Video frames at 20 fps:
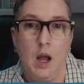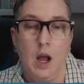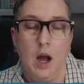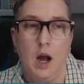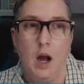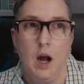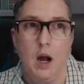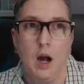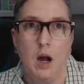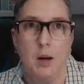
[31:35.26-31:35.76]

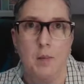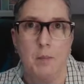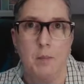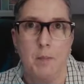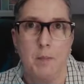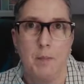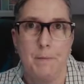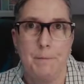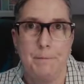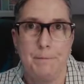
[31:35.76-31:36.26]

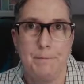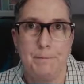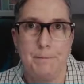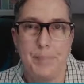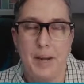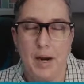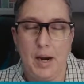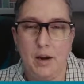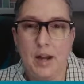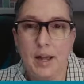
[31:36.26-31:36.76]

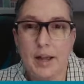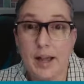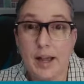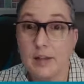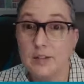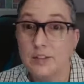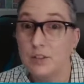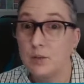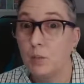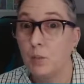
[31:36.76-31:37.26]
Pear Deck
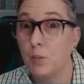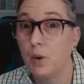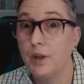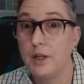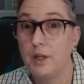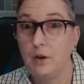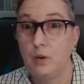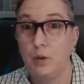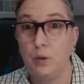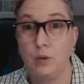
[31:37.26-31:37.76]
has some really
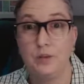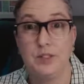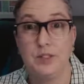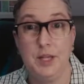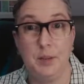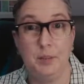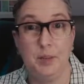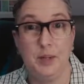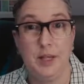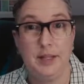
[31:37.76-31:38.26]
cool
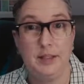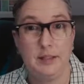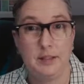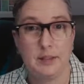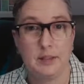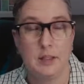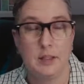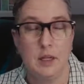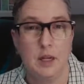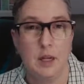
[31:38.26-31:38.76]
templates,
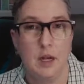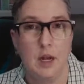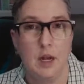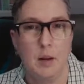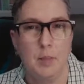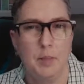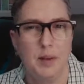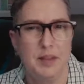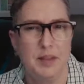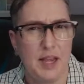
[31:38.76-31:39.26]

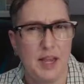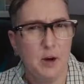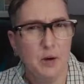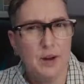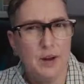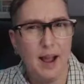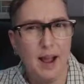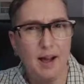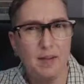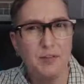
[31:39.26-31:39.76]
but they don't
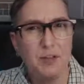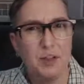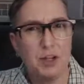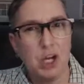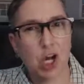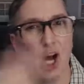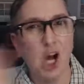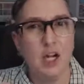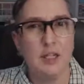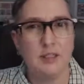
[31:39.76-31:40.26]
have the
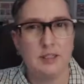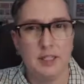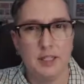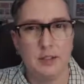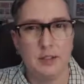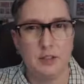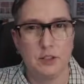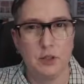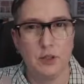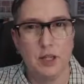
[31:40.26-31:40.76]
content.
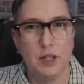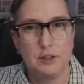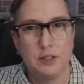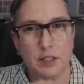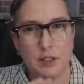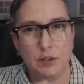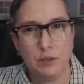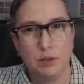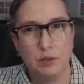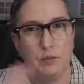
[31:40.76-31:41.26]
So that's like
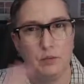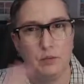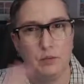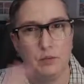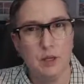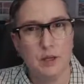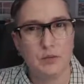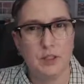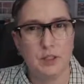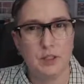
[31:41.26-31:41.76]
you
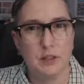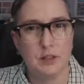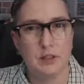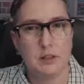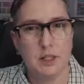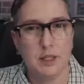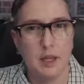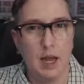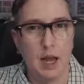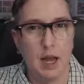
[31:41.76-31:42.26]
have to, that's
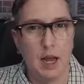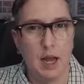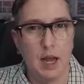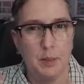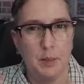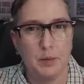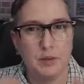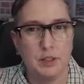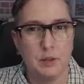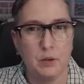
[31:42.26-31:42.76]
like apples
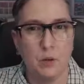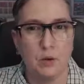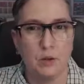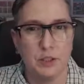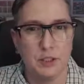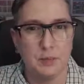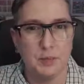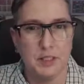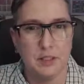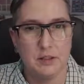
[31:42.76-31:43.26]
and
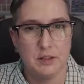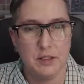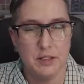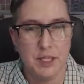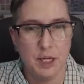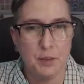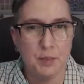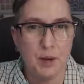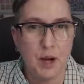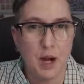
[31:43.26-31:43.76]
oranges, because
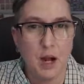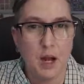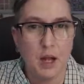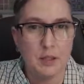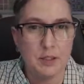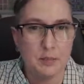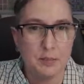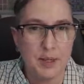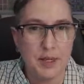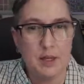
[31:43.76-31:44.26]
Nearpod,
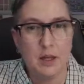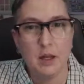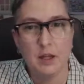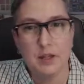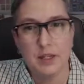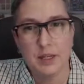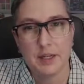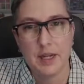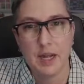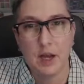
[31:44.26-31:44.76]
depending on
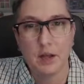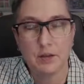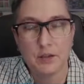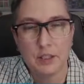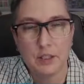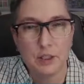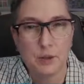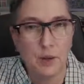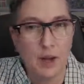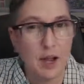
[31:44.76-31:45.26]
the account that
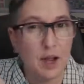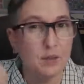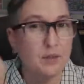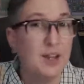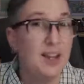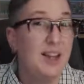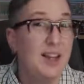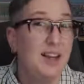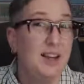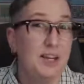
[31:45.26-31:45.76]
you have,
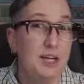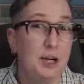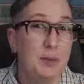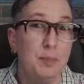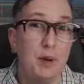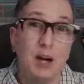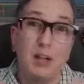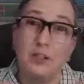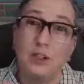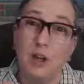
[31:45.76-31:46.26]

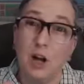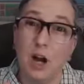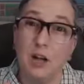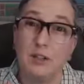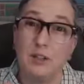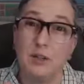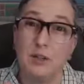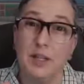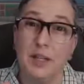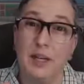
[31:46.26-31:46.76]
Nearpod, you're
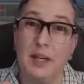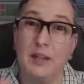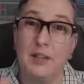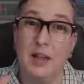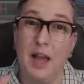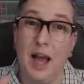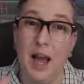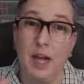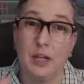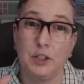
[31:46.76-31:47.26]
also getting
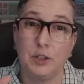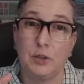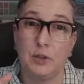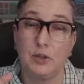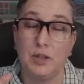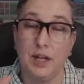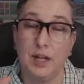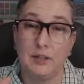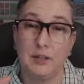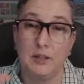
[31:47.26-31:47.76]
the actual
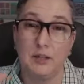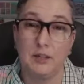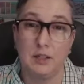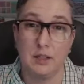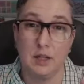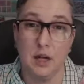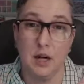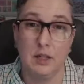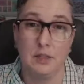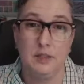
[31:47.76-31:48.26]
lessons and
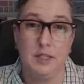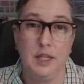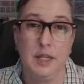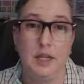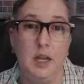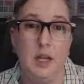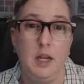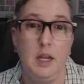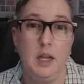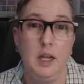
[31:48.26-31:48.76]
content.
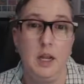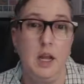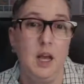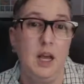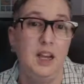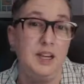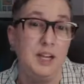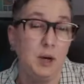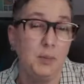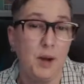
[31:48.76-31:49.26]

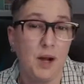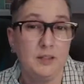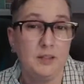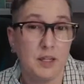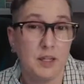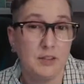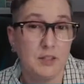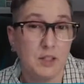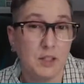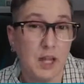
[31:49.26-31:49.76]
Nearpod
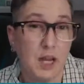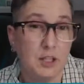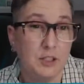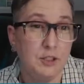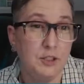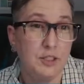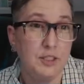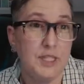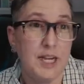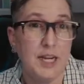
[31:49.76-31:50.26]
does allow you
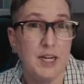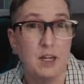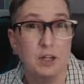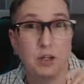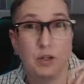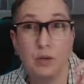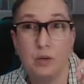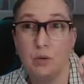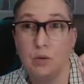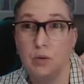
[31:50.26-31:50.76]
to take a
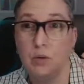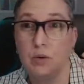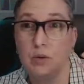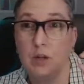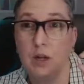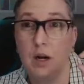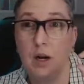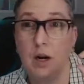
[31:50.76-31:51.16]
Google